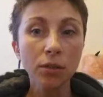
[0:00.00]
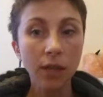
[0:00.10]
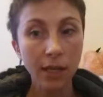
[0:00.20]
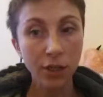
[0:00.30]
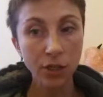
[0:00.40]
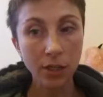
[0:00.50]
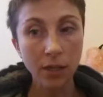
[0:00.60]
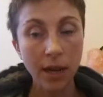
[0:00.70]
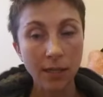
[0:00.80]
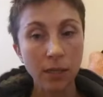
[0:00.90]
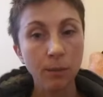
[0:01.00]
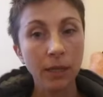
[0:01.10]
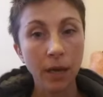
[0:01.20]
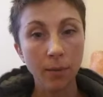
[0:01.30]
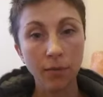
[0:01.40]
glycogen has to be
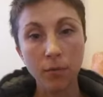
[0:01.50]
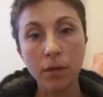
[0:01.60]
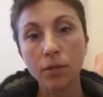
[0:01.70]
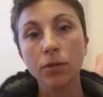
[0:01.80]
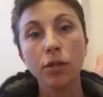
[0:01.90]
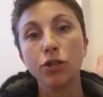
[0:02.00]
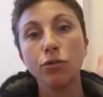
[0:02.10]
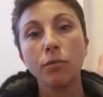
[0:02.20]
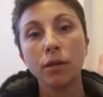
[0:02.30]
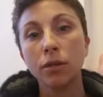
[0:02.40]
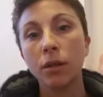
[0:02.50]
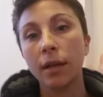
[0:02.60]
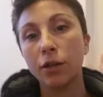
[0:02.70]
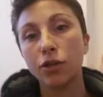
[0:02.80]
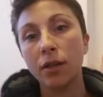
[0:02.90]
kept for muscle tissue. Muscle
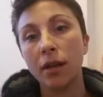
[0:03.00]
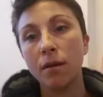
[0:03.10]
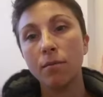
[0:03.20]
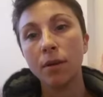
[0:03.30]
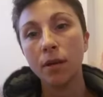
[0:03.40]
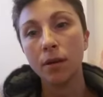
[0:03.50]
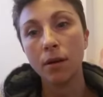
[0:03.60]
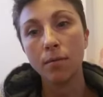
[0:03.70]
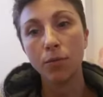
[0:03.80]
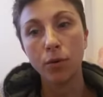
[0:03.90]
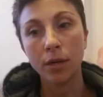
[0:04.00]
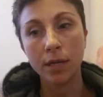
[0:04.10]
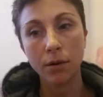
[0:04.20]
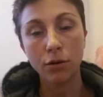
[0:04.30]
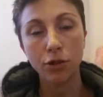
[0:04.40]
glycogen can't be broken
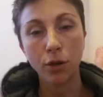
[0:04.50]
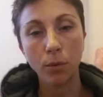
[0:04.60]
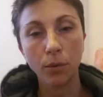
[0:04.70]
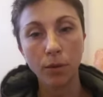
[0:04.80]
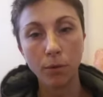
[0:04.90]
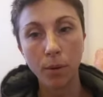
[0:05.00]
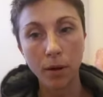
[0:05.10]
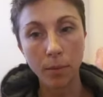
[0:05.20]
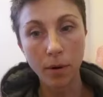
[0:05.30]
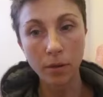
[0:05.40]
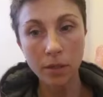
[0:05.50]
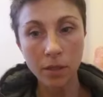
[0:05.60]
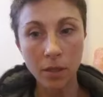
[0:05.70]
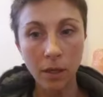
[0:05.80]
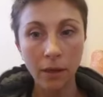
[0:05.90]
down or shared with other body parts
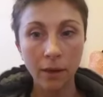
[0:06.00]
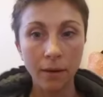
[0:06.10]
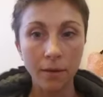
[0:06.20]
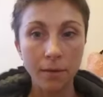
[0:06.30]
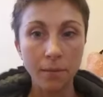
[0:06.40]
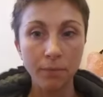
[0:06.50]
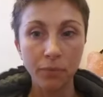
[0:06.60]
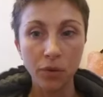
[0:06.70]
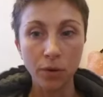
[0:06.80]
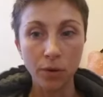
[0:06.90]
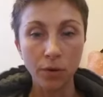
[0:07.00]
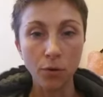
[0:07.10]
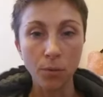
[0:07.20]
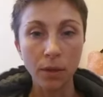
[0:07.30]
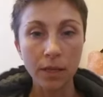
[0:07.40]
to
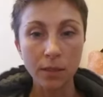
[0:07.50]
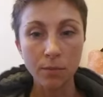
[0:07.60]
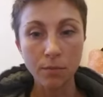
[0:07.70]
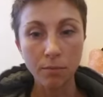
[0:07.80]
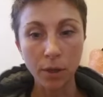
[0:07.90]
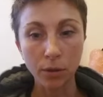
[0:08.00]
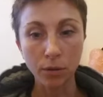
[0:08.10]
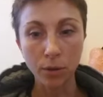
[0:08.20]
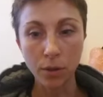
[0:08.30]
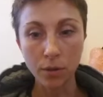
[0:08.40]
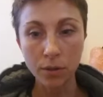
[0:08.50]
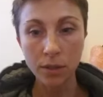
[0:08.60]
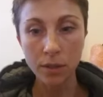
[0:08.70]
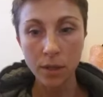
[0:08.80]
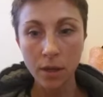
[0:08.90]
normalize blood
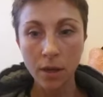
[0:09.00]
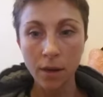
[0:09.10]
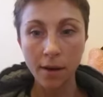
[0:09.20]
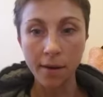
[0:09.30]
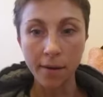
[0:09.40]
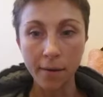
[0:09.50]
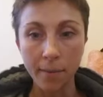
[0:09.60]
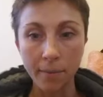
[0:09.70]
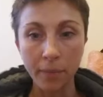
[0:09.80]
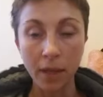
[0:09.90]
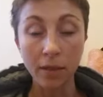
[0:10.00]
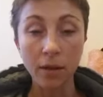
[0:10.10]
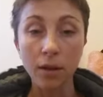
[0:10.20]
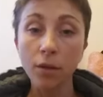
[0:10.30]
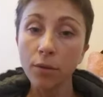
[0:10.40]
glucose. And then
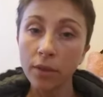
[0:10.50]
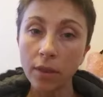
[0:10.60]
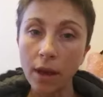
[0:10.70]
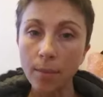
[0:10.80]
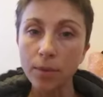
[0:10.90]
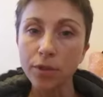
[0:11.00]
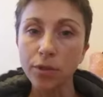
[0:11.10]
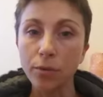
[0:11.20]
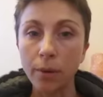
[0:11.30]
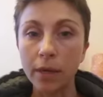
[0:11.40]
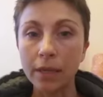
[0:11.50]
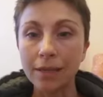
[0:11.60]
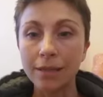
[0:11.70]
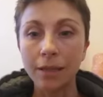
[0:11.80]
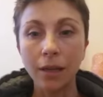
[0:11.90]
another thing that happens in your body
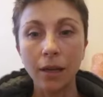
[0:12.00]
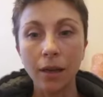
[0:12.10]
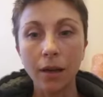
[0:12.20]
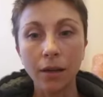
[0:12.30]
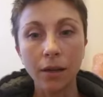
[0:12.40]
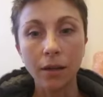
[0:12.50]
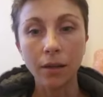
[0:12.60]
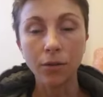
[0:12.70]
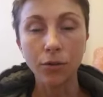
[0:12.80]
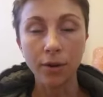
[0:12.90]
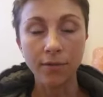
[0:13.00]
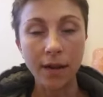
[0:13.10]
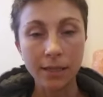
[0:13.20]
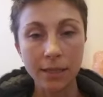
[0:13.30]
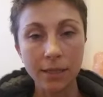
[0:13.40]
is that during
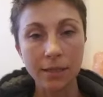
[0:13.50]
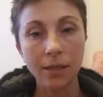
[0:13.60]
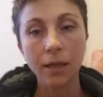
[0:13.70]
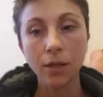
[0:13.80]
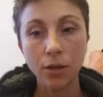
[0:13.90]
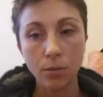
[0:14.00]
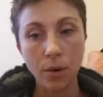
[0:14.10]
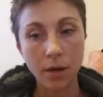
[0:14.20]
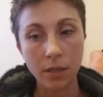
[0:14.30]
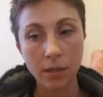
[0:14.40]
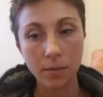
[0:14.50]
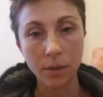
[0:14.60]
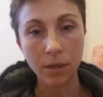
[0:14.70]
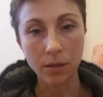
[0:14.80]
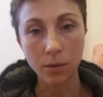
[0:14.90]
fasting is that ketone bodies
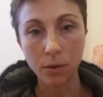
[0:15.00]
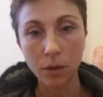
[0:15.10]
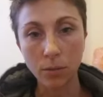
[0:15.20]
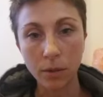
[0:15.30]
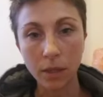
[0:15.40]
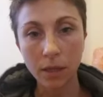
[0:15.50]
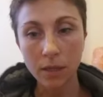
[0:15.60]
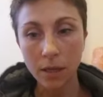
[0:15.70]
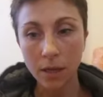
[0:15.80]
begin to accumulate